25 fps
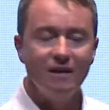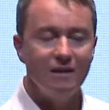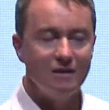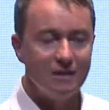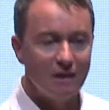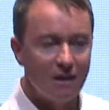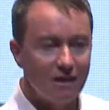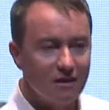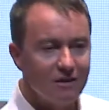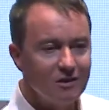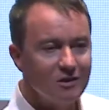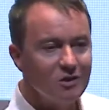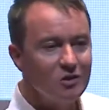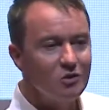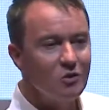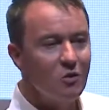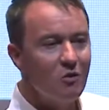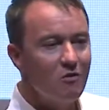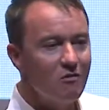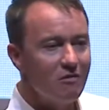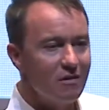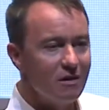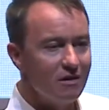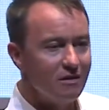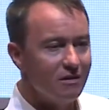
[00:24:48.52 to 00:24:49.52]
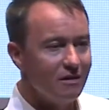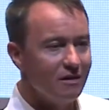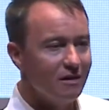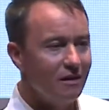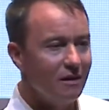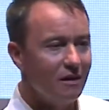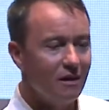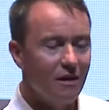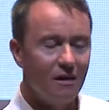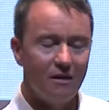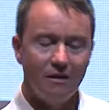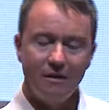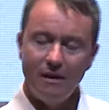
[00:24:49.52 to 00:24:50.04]
each other's story.
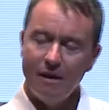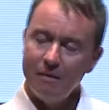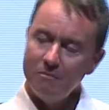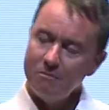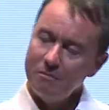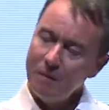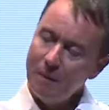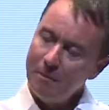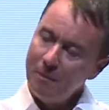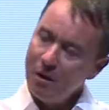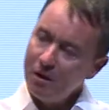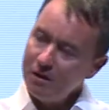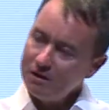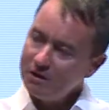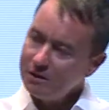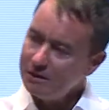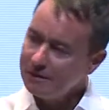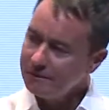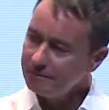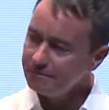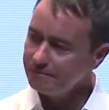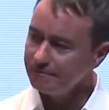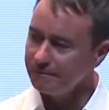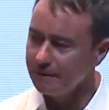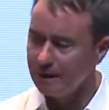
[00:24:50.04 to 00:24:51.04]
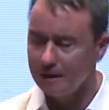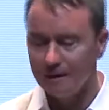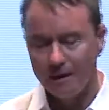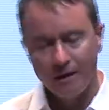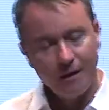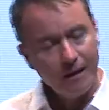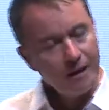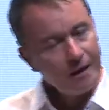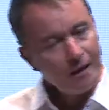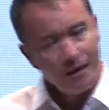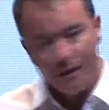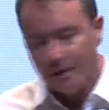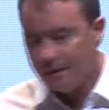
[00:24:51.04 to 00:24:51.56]
Yep, my boss
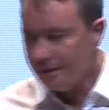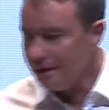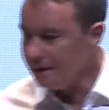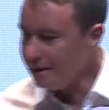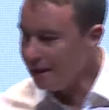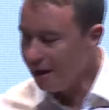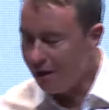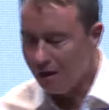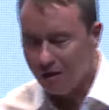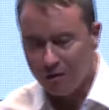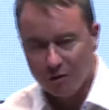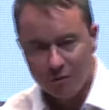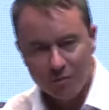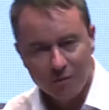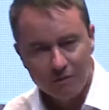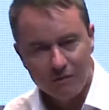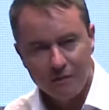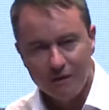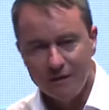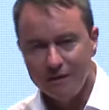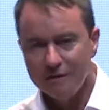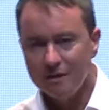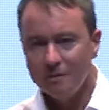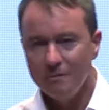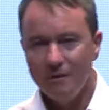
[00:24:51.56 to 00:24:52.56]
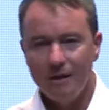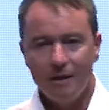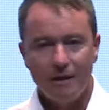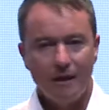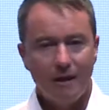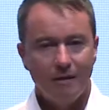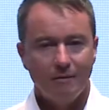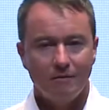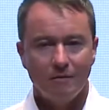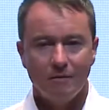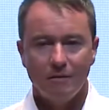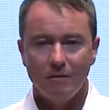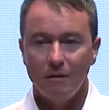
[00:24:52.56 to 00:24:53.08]
did that horrible thing to me
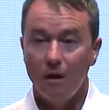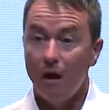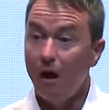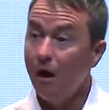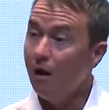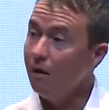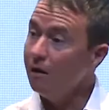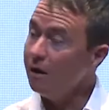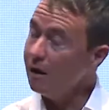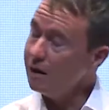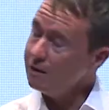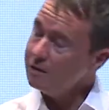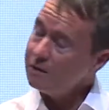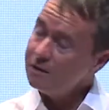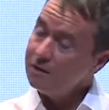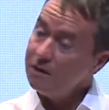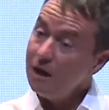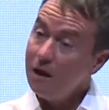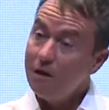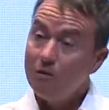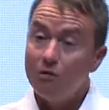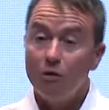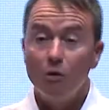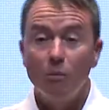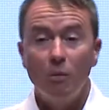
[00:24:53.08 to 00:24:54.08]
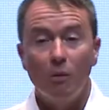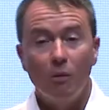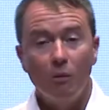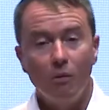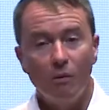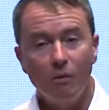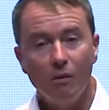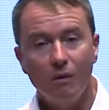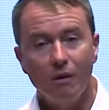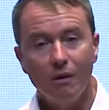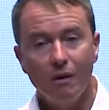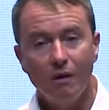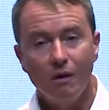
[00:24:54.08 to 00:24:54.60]
again. Oh, that's terrible.
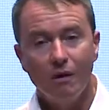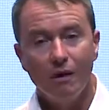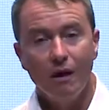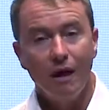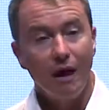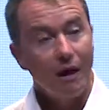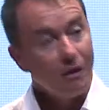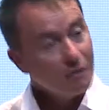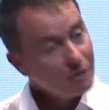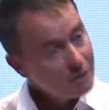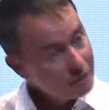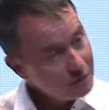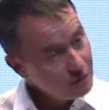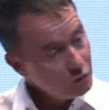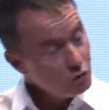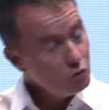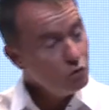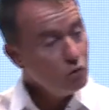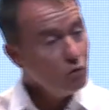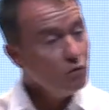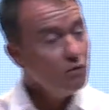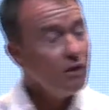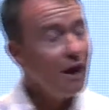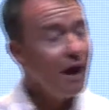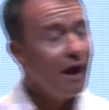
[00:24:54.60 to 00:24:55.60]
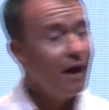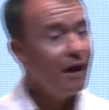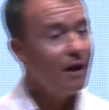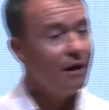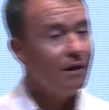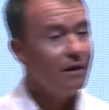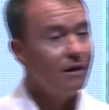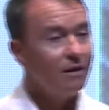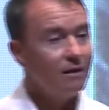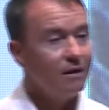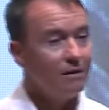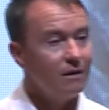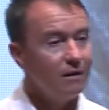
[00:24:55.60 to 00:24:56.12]
How can you do that?
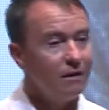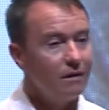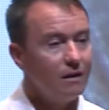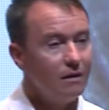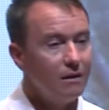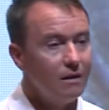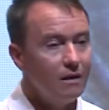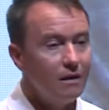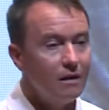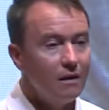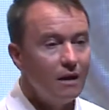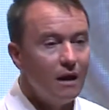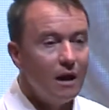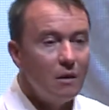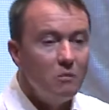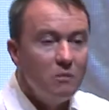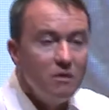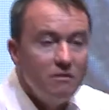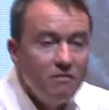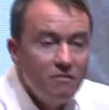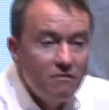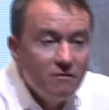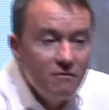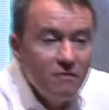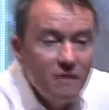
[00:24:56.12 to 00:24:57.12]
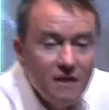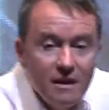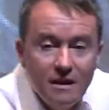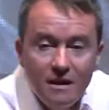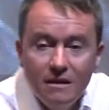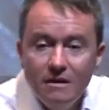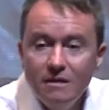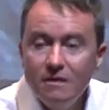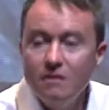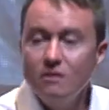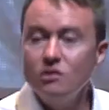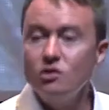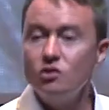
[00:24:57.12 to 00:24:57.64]
And we
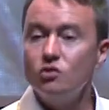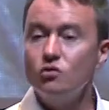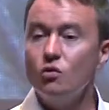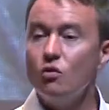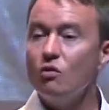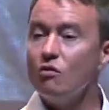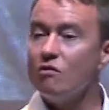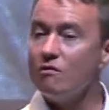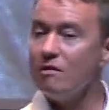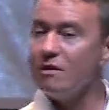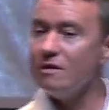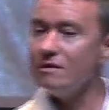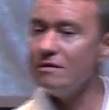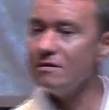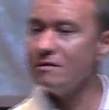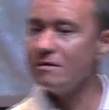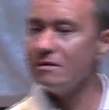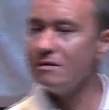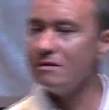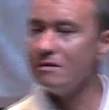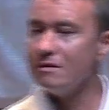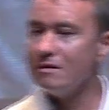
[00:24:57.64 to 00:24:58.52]
feed the stories.